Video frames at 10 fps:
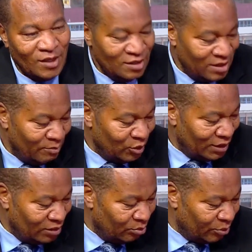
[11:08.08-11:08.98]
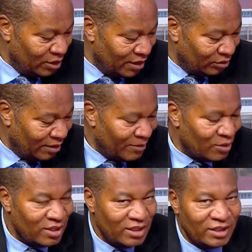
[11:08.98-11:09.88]
it's important to point out
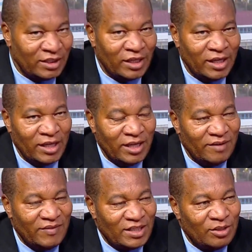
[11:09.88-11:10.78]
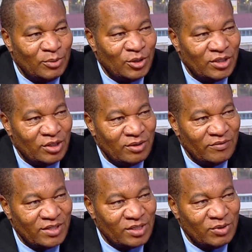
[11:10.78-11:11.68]
about the Victimology
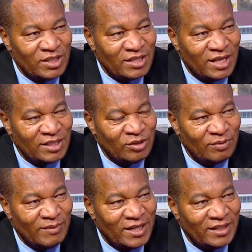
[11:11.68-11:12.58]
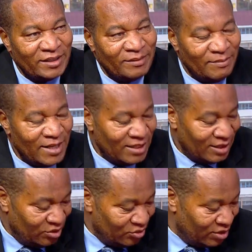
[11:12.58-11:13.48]
Conference, which is starting on Monday
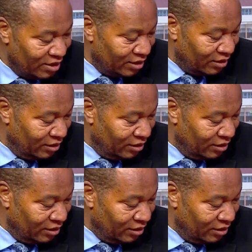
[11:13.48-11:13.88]
and Tuesday.